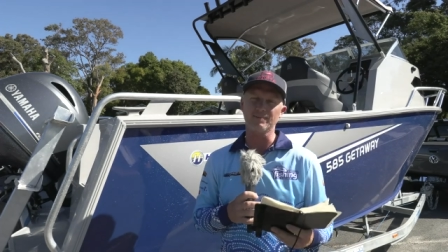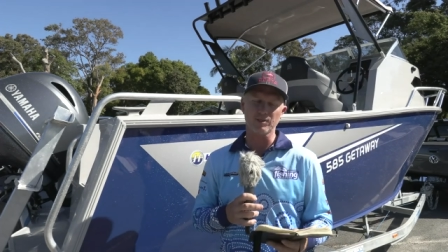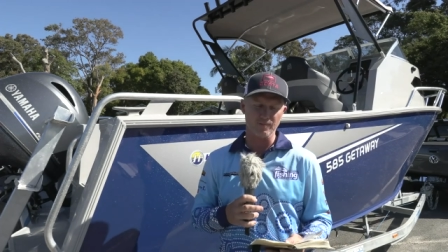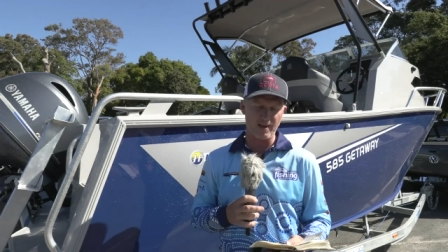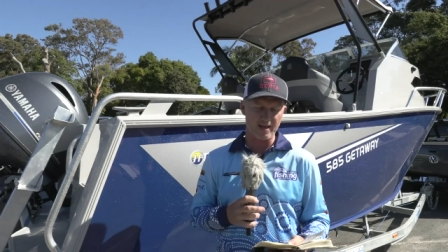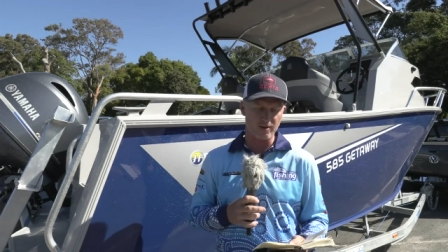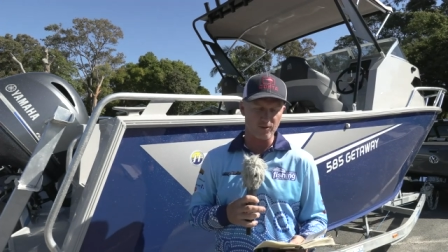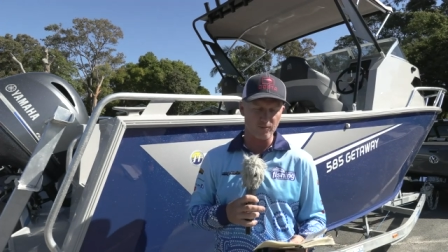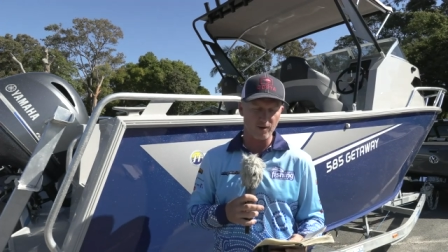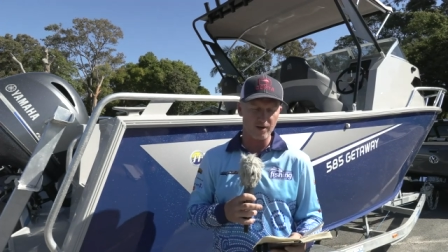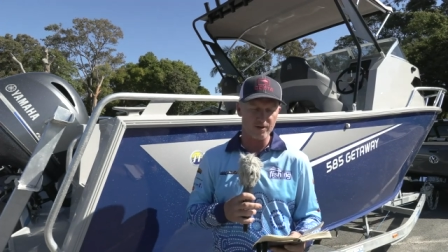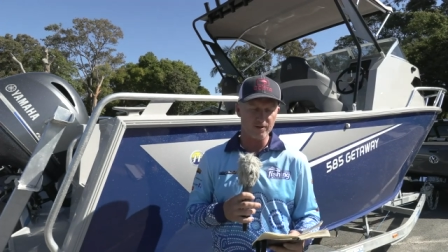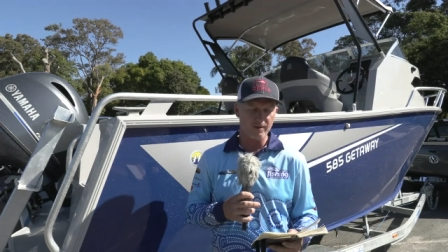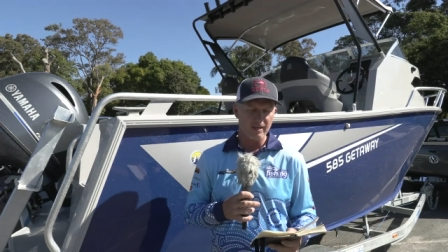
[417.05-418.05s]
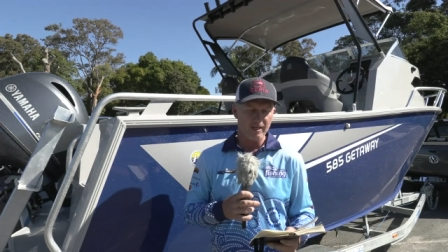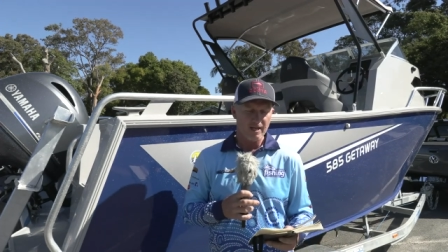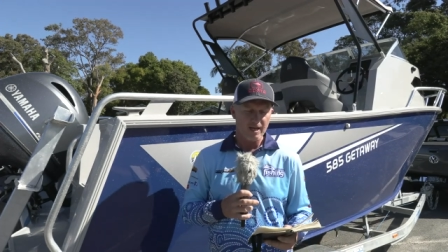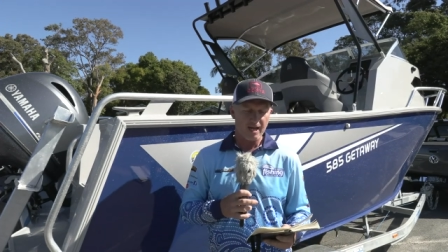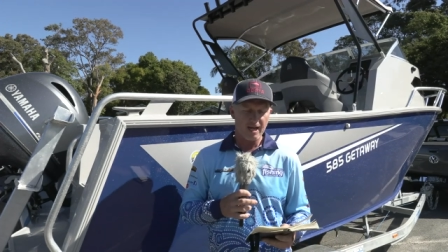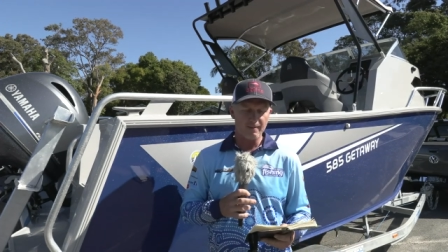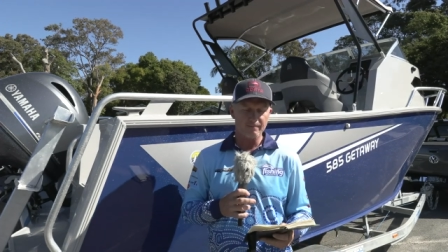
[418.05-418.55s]
them out of the road.
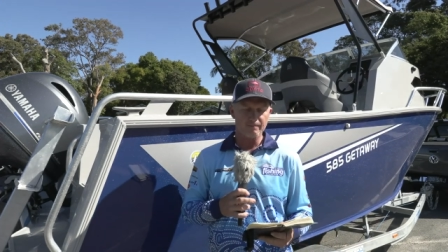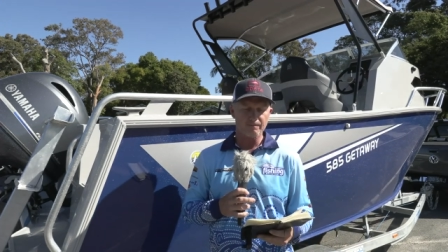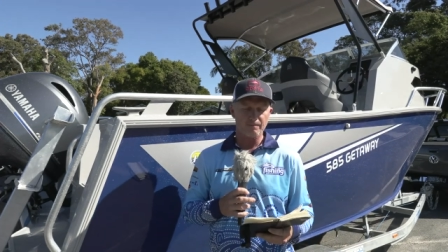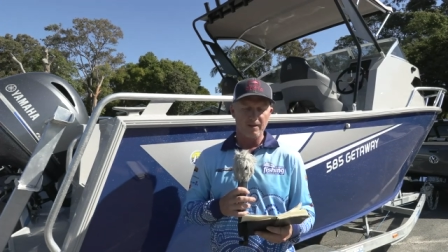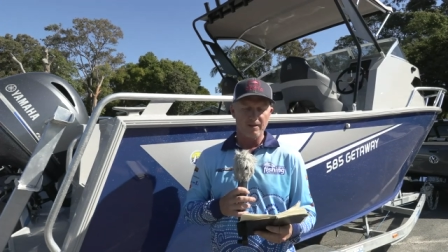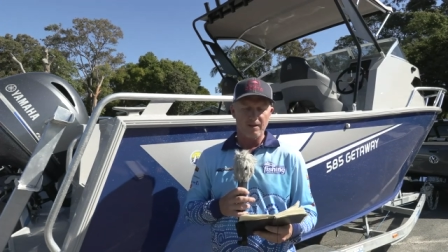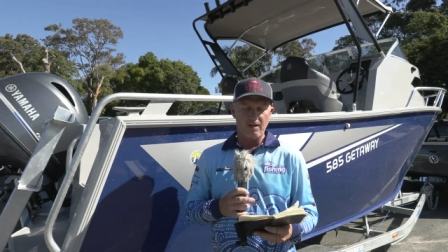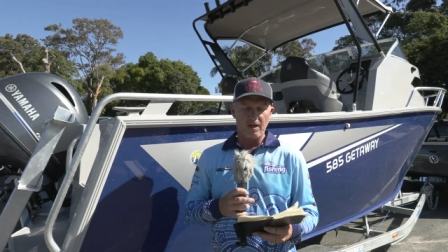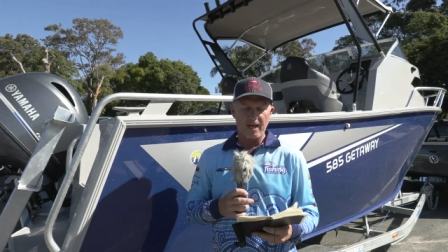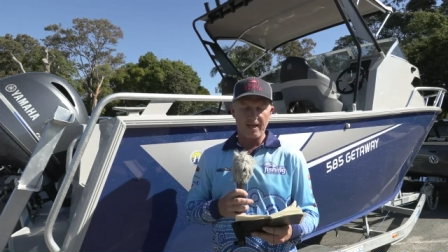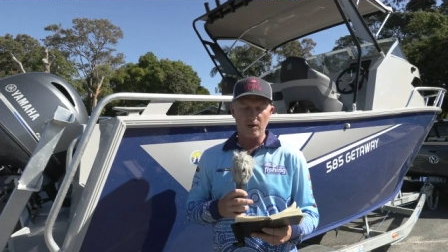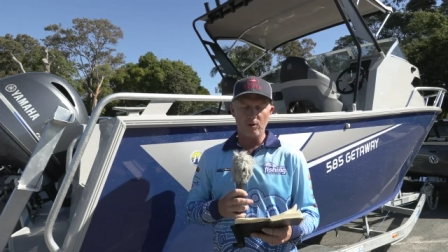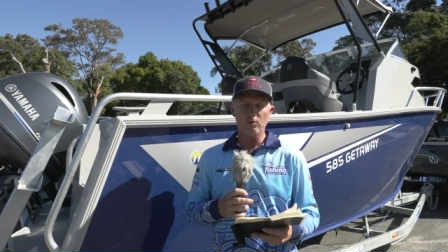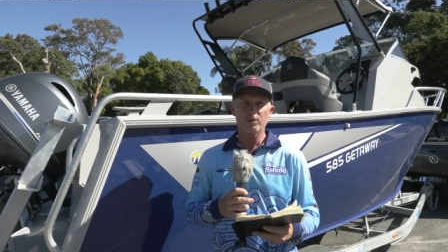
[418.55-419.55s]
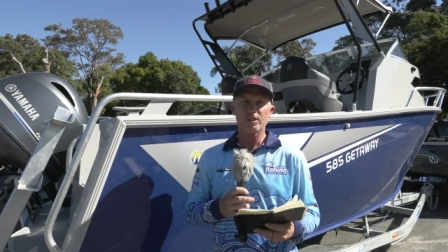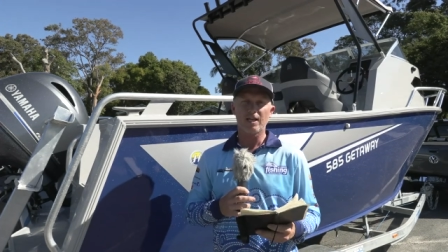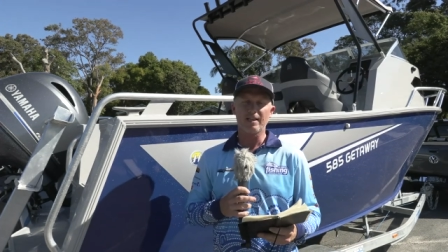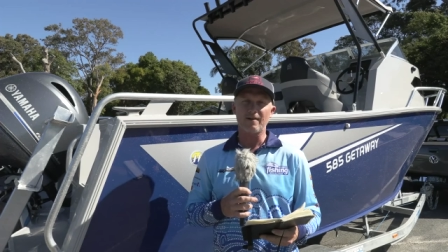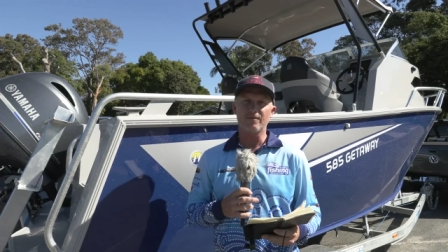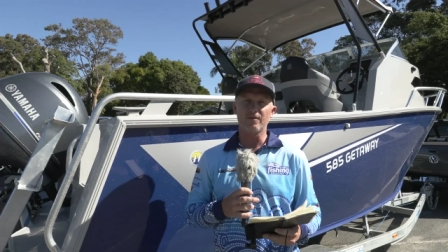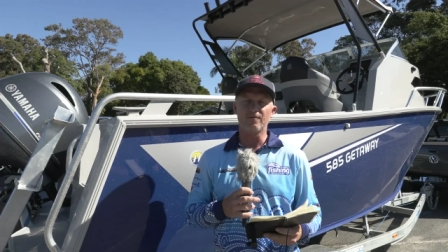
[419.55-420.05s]
And I also
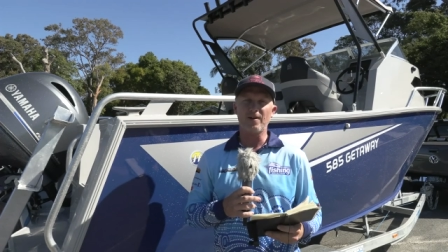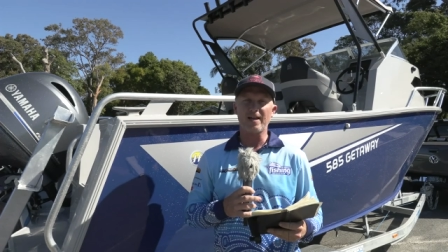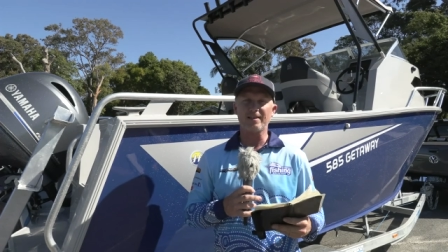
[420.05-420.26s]
love the fact